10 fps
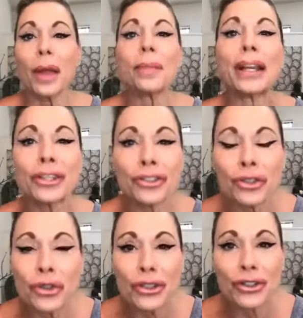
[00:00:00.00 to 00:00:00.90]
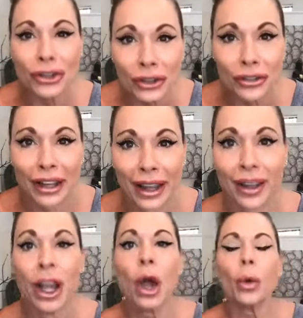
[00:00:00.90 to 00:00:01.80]
because you deserve it.
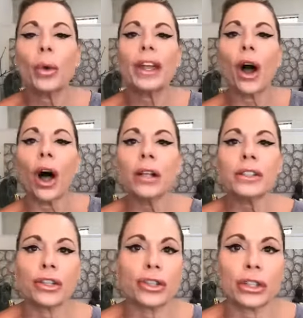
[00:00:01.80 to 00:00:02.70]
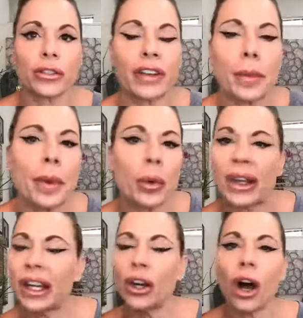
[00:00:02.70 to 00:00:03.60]
We all deserve it, but we
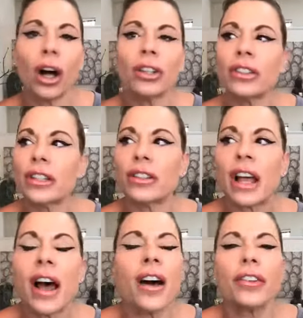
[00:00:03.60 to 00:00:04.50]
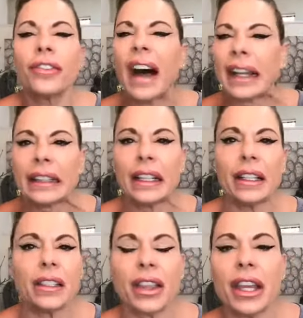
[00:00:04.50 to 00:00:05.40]
can all just find
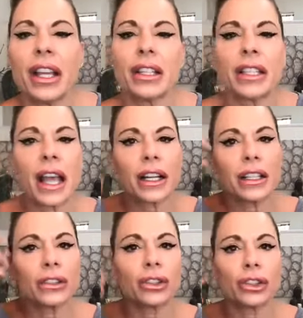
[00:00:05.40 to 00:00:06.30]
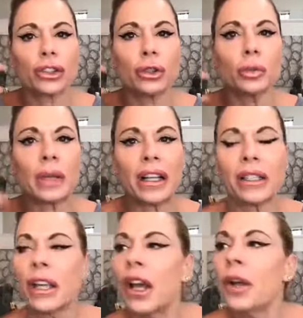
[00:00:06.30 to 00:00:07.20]
these things that consume
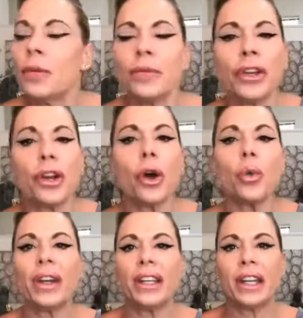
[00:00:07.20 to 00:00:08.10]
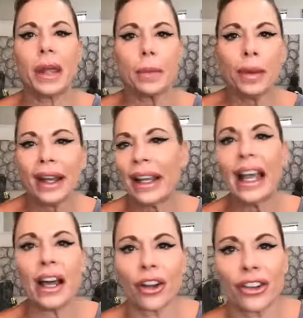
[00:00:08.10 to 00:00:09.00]
us you know, we nitpick
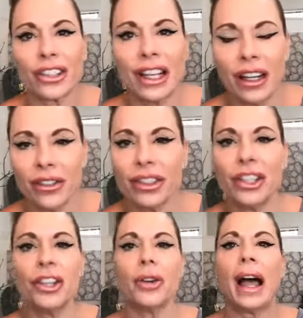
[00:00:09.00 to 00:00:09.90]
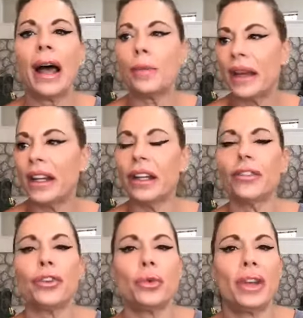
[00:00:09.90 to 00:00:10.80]
at ourselves too. How many
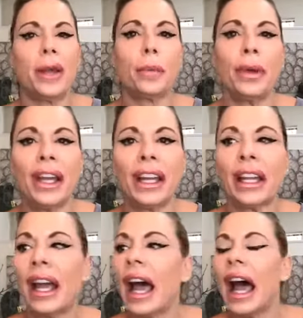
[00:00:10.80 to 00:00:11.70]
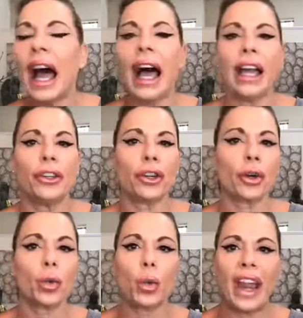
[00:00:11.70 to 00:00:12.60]
of you nitpick at
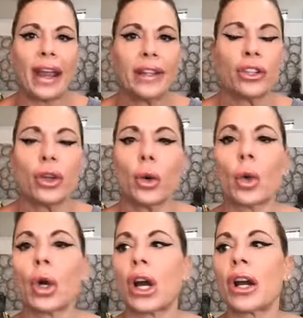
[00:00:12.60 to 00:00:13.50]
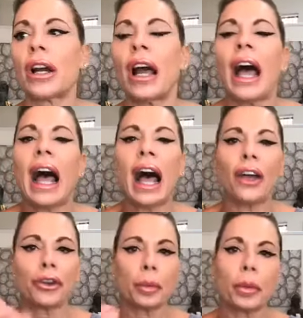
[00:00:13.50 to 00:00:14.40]
your weight or
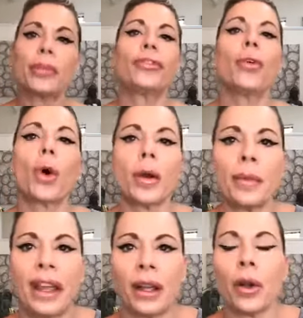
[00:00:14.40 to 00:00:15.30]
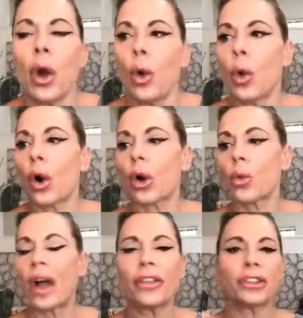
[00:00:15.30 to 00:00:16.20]
how you're performing or
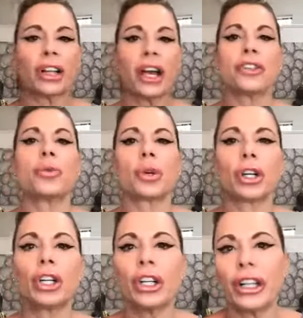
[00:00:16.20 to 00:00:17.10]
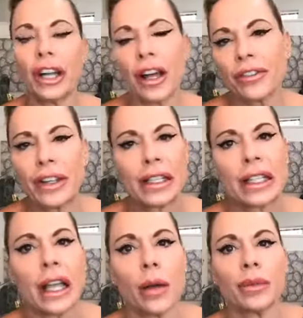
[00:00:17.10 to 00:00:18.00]
whether or not you were good enough at
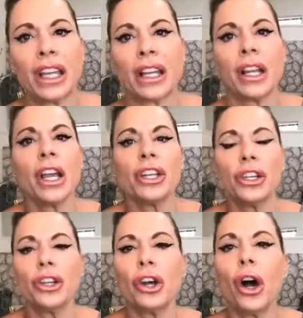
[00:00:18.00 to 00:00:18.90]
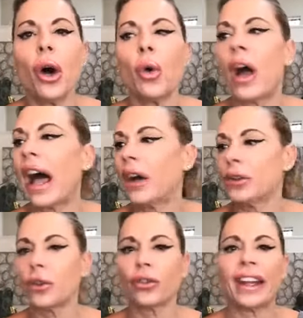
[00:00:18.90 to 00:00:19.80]
something, you know, how
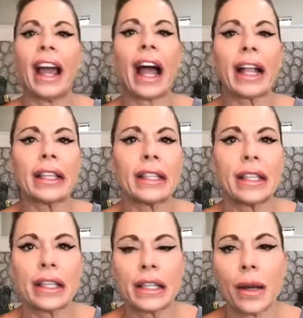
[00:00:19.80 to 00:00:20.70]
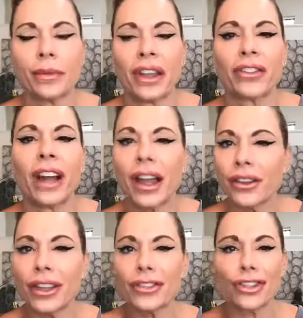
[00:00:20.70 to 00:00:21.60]
you reacted to something
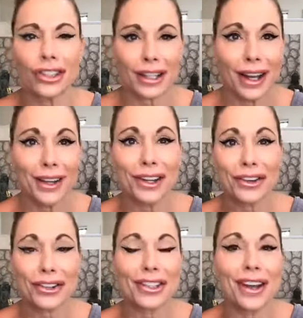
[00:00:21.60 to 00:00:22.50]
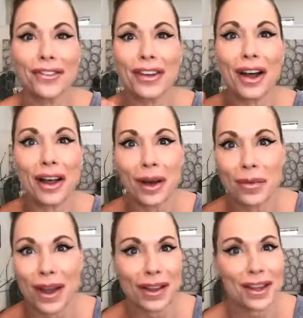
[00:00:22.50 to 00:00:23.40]
rather than just cutting yourself a,
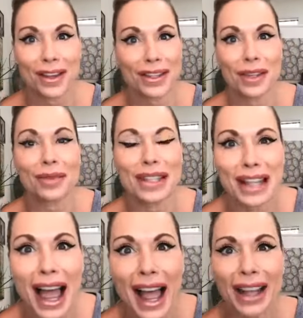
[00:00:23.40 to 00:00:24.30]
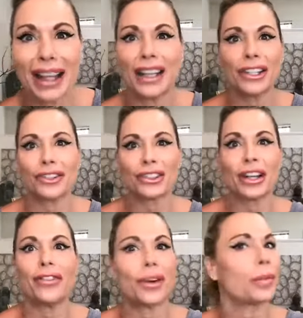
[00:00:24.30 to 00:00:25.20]
a, some slack, cutting
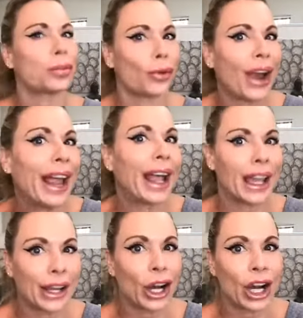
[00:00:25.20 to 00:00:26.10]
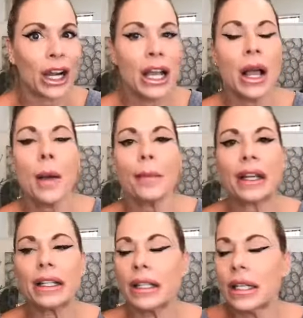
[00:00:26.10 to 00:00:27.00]
yourself a break here.
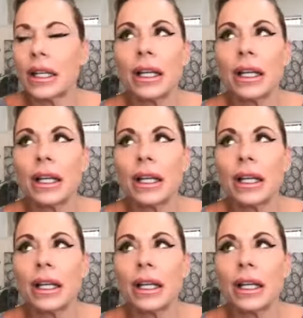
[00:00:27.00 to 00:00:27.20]
Because